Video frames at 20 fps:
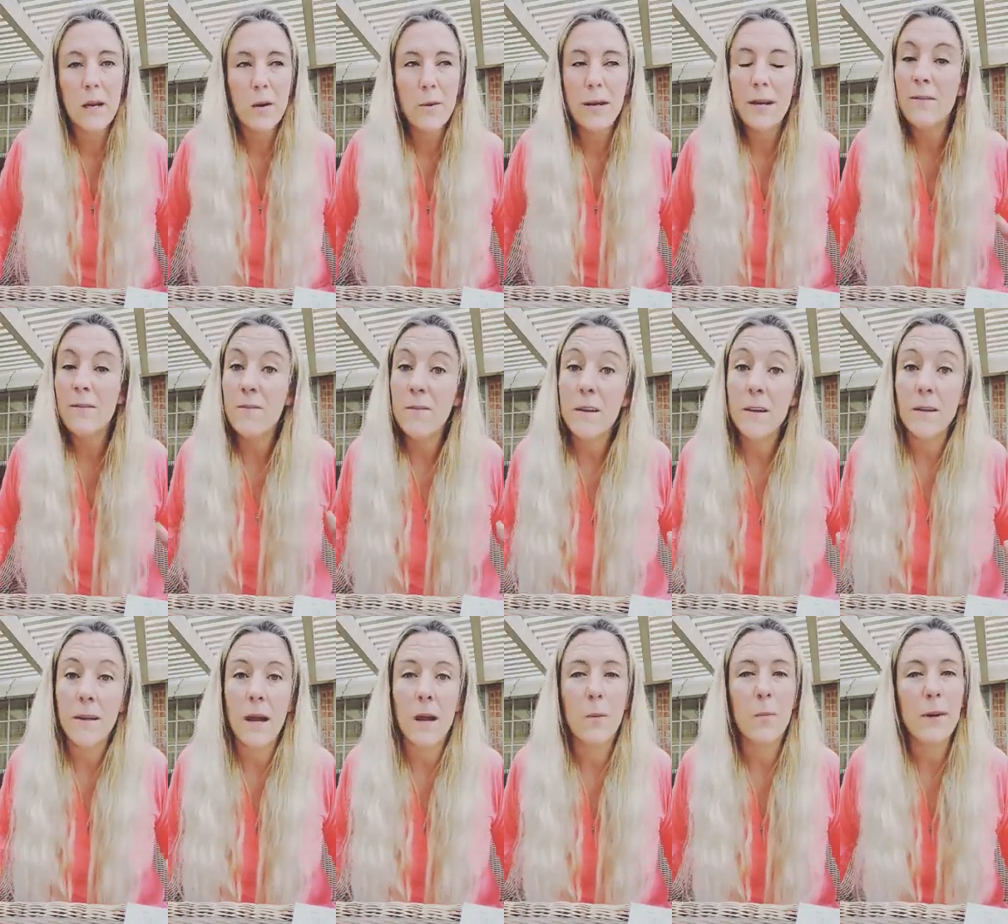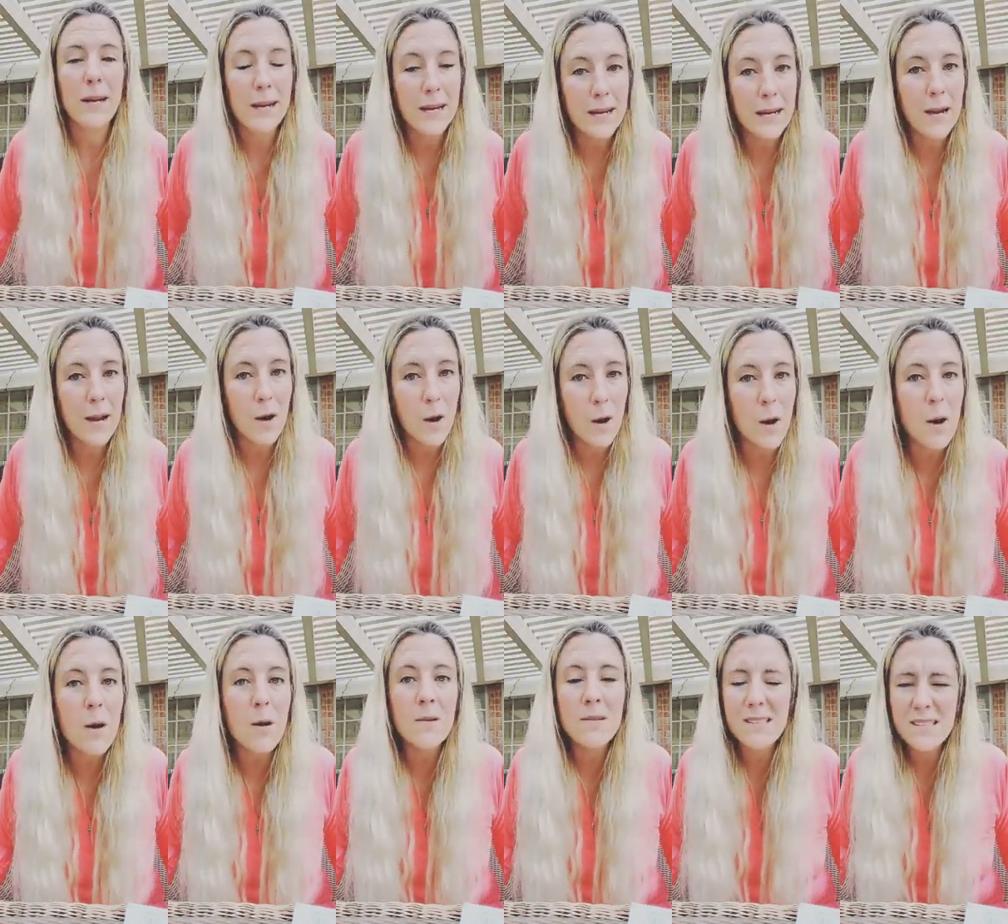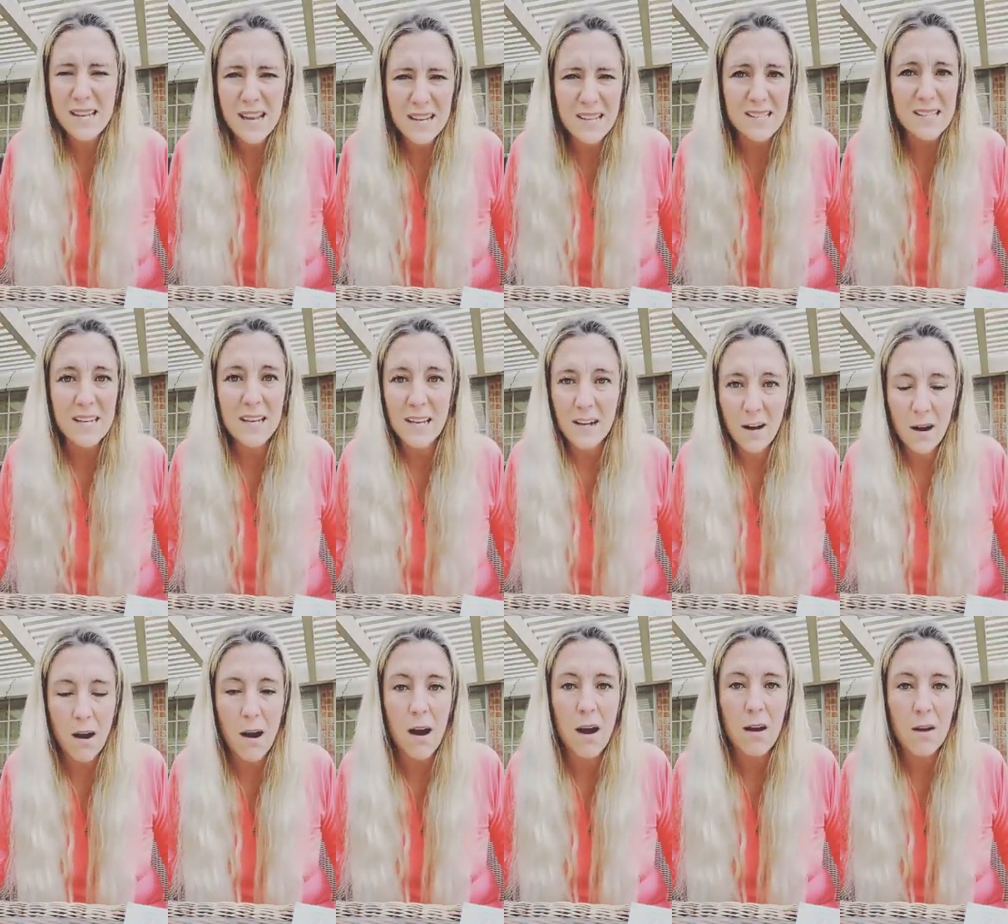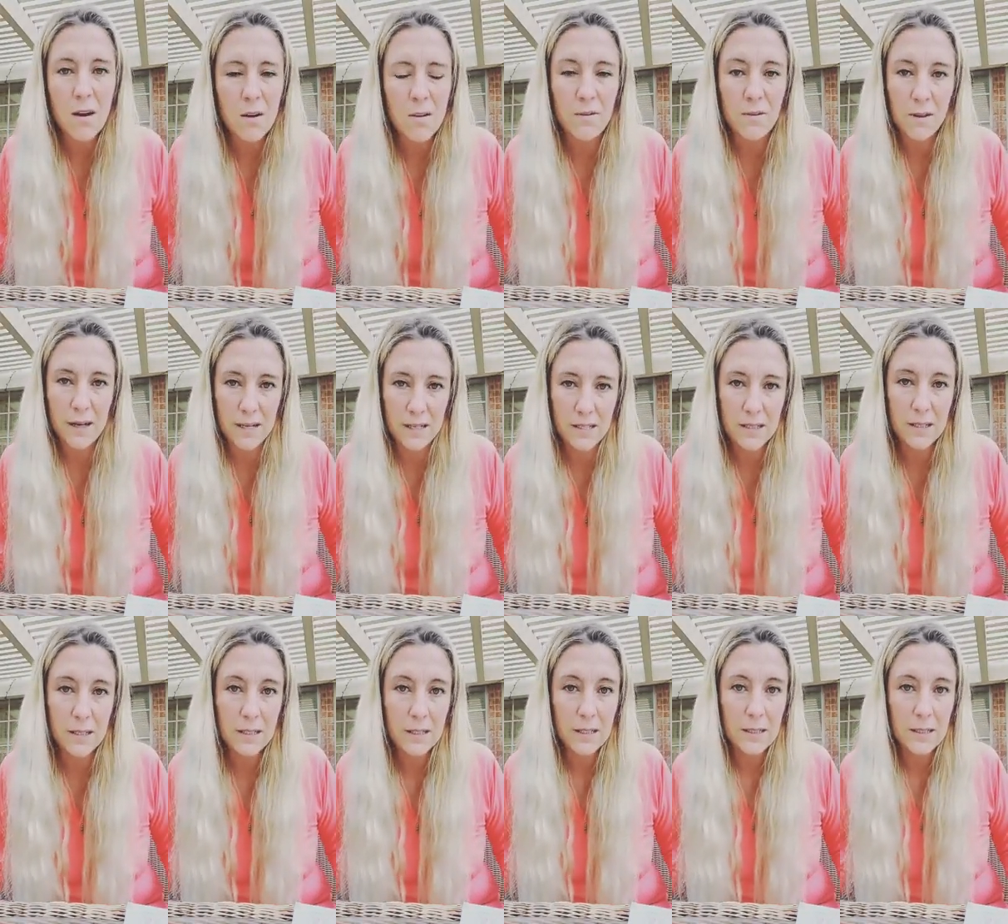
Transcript: We can feel that. We can get all sexy and hot over it.